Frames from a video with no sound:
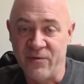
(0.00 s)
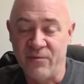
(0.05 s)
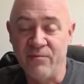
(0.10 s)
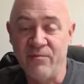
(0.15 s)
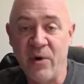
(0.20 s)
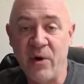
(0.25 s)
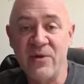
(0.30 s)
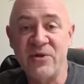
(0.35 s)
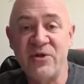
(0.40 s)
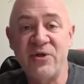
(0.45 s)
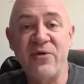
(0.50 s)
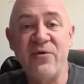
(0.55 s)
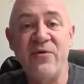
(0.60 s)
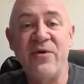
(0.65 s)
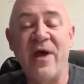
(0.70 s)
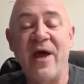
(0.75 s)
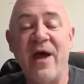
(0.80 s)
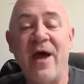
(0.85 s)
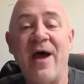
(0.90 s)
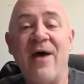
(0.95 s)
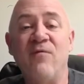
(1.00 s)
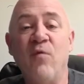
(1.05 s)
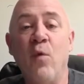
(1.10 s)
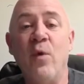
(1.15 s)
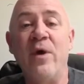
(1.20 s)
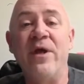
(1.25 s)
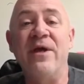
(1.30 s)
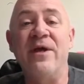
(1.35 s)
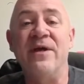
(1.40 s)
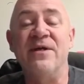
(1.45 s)
most of you that have
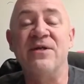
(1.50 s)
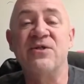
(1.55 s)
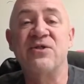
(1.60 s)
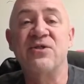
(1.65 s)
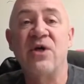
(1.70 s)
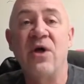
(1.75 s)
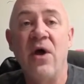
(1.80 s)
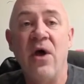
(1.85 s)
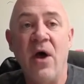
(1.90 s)
wings